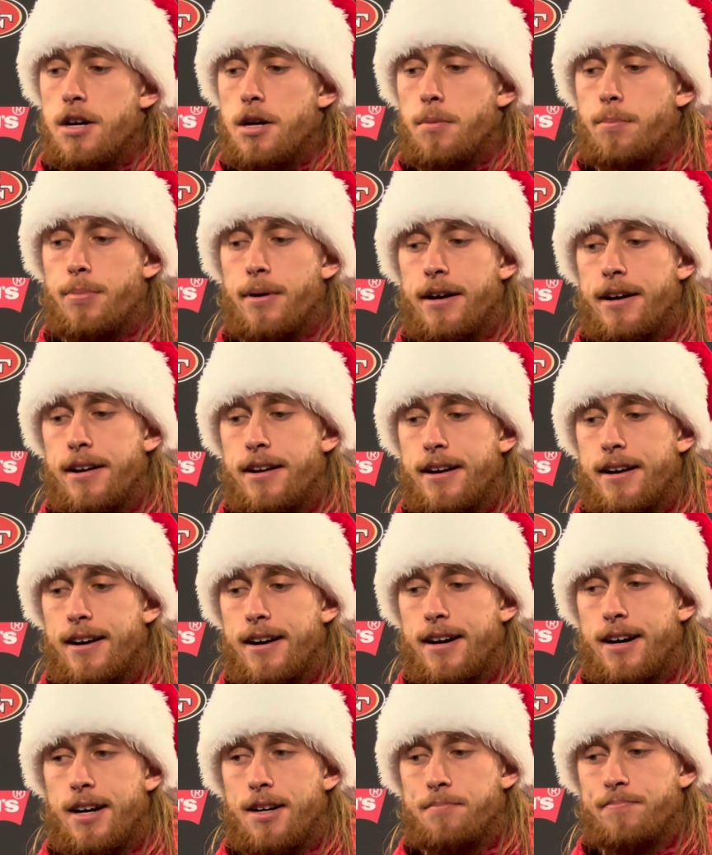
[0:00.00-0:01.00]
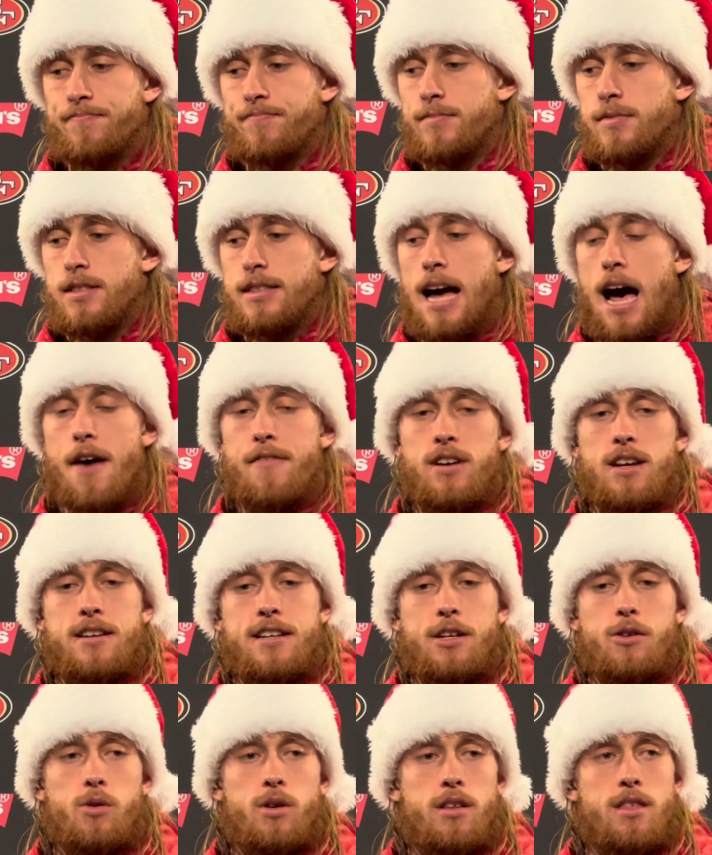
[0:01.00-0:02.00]
But um, not having to
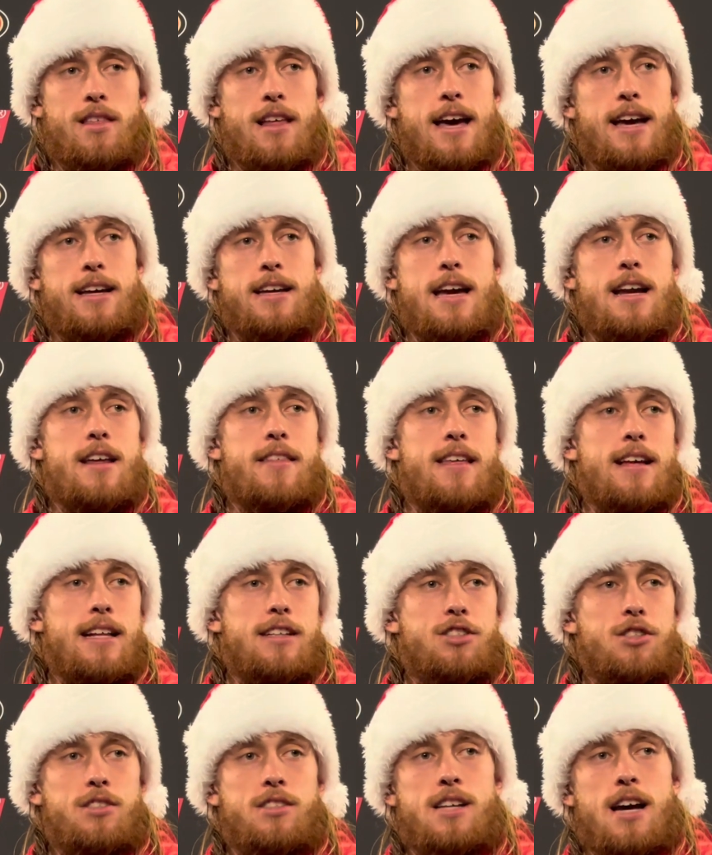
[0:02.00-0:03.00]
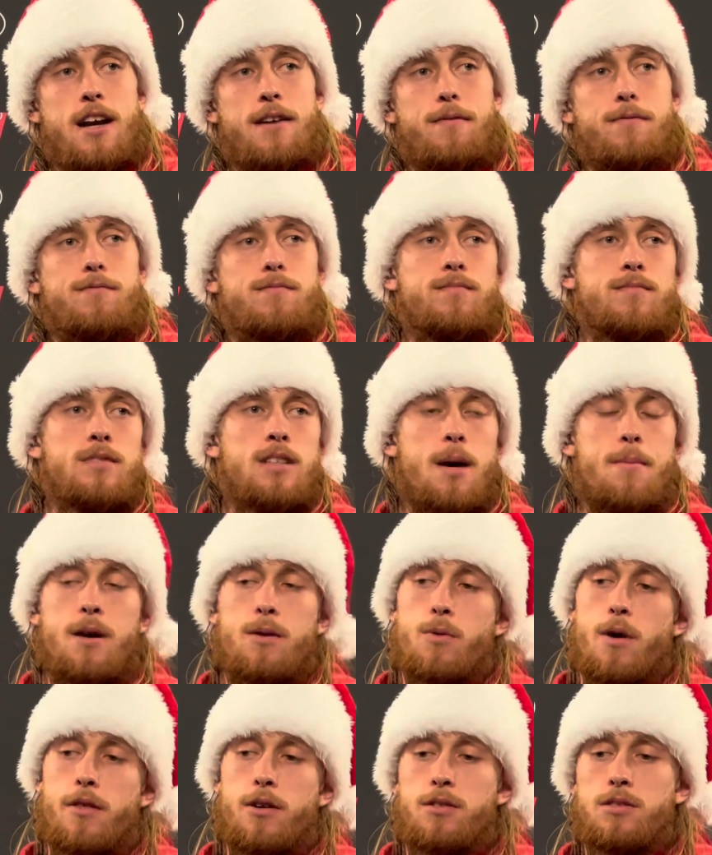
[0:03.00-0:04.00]
deal with like anything that's just kind of. I mean,
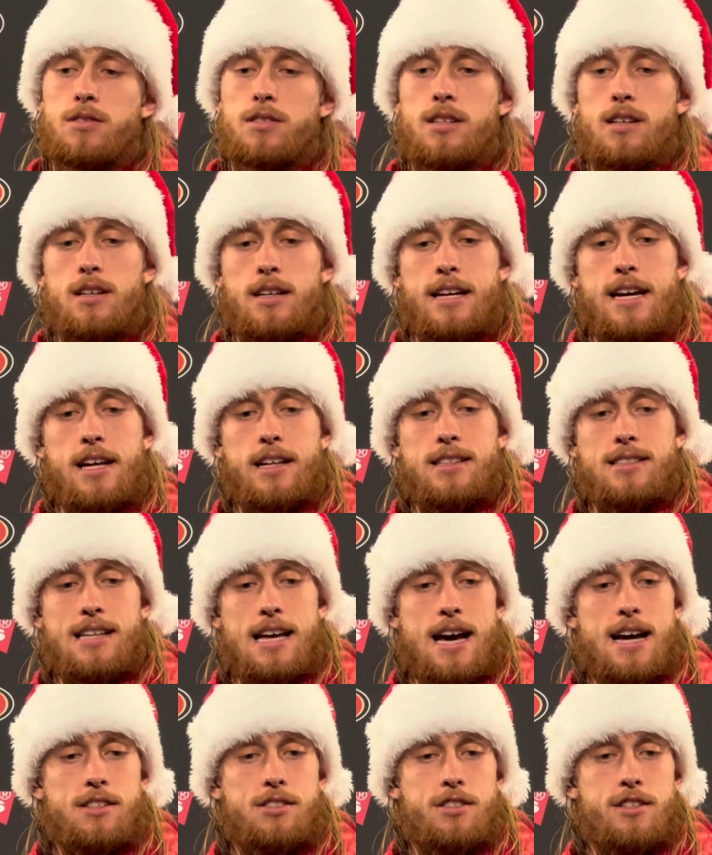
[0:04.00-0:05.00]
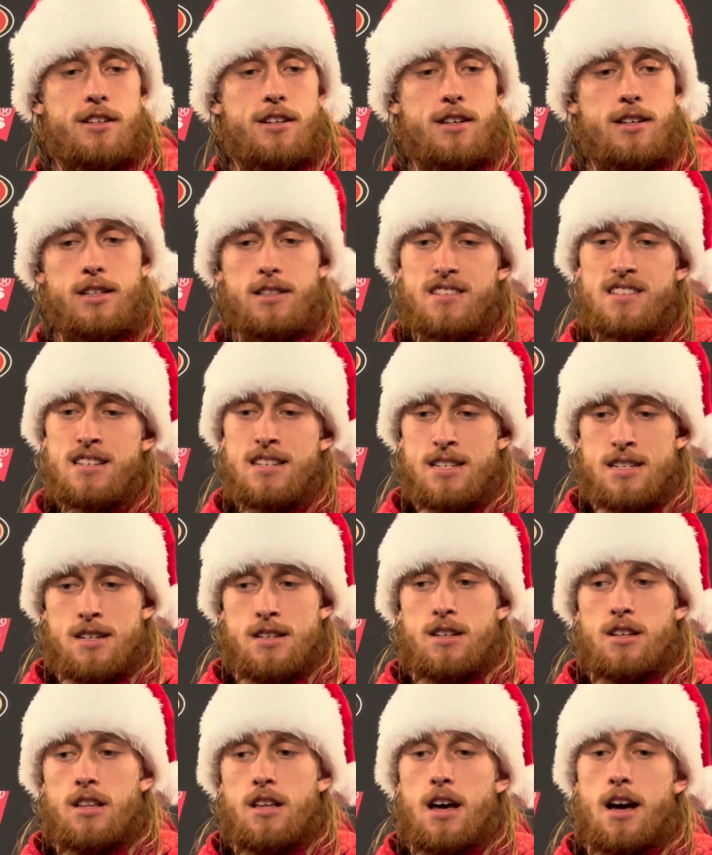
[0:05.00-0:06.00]
whether it was Achilles last year,
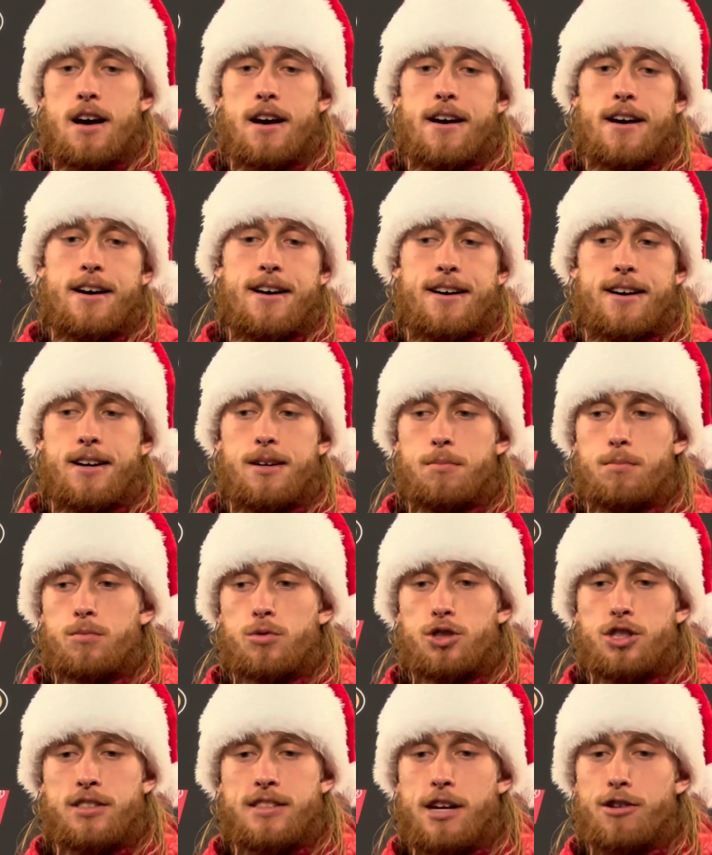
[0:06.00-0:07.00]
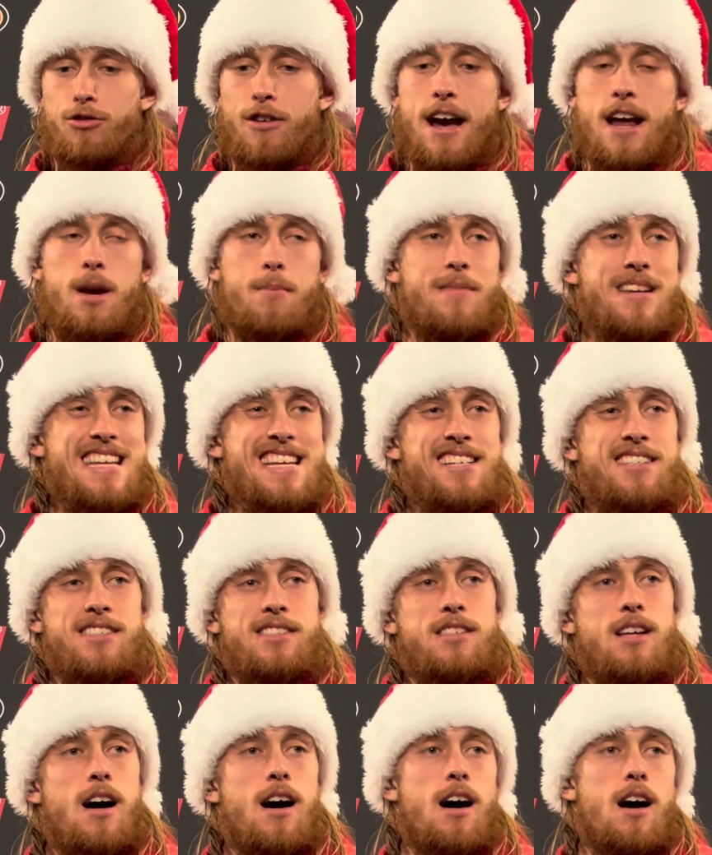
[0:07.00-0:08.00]
um, or just like random knee
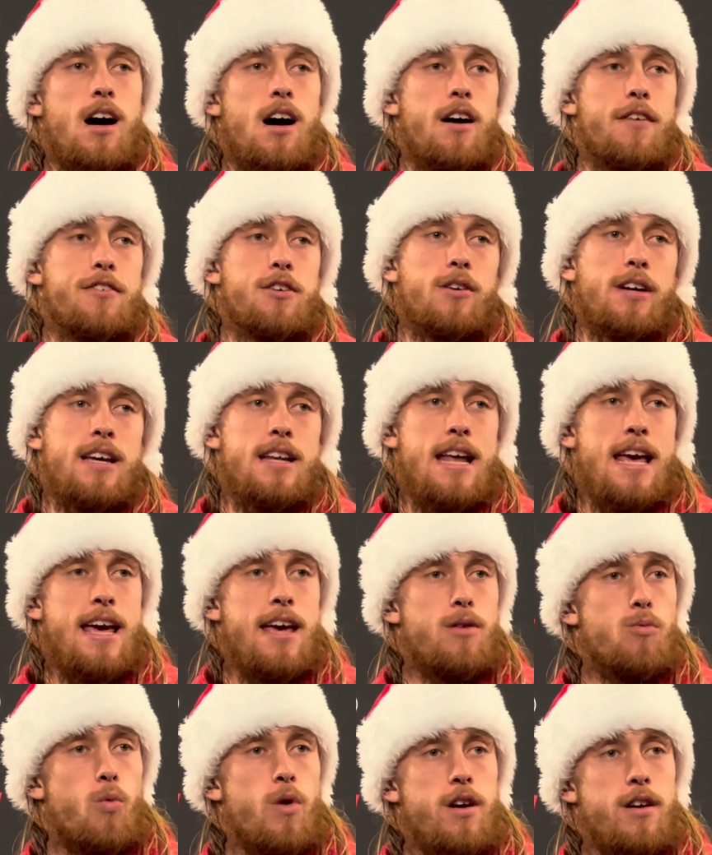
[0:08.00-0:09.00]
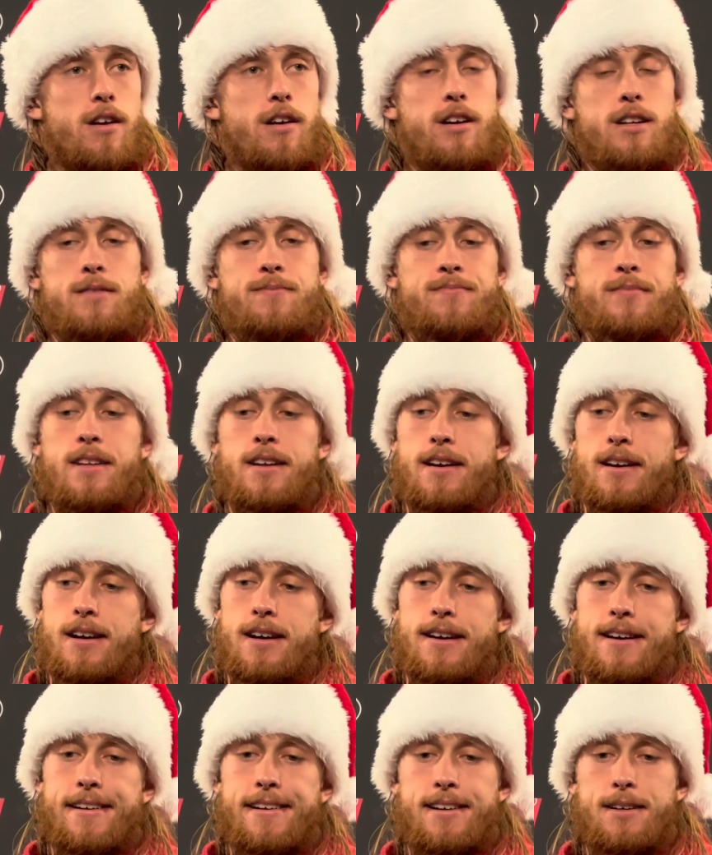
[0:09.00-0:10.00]
stuff. You know, getting hit weird.
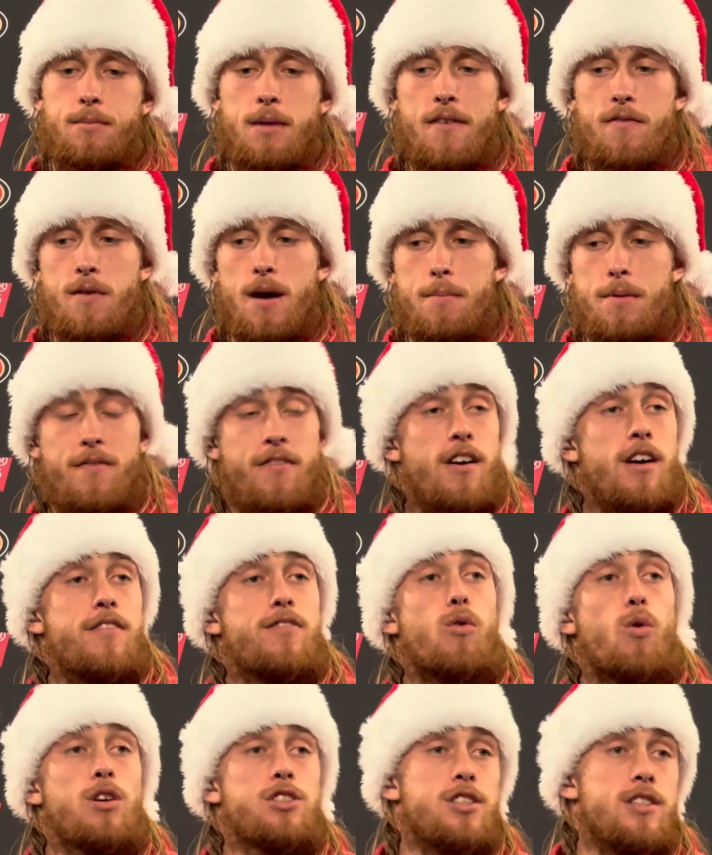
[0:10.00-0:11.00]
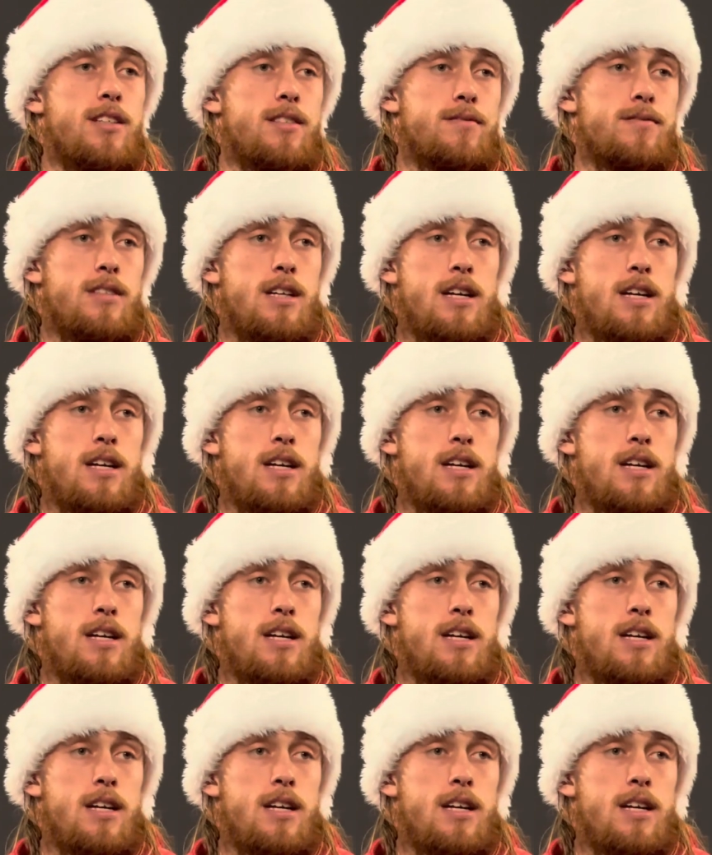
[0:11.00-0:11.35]
Um, I've, I've, been very fortunate.